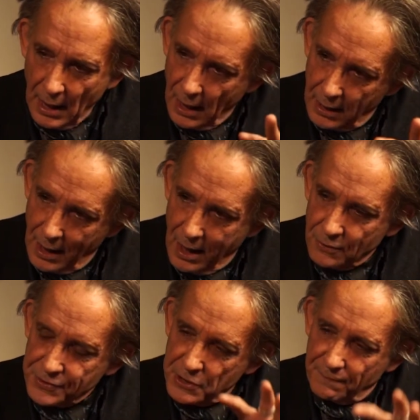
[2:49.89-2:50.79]

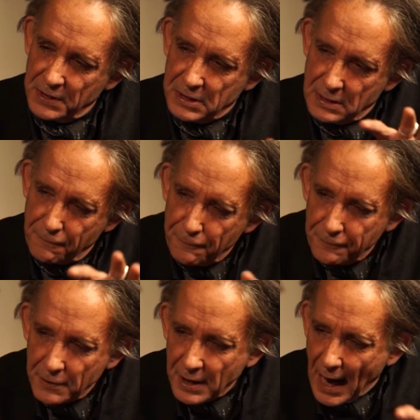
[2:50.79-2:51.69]
accounts of the
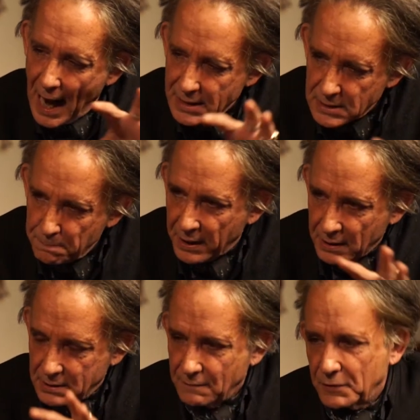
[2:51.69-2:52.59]
different
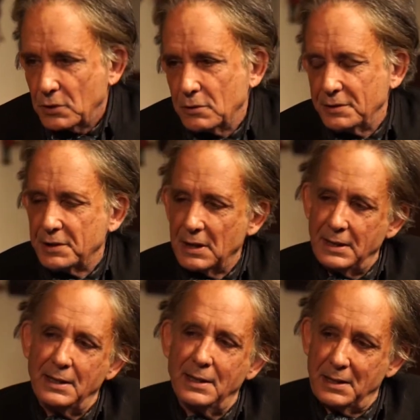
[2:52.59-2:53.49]
aspects of the
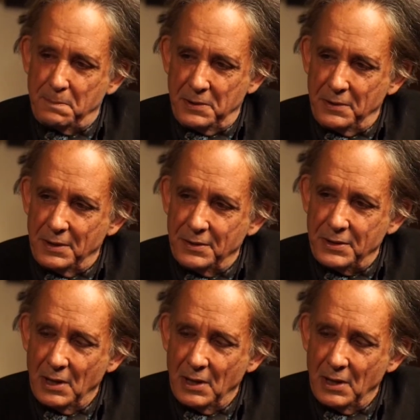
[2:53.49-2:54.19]
Kundalini experience.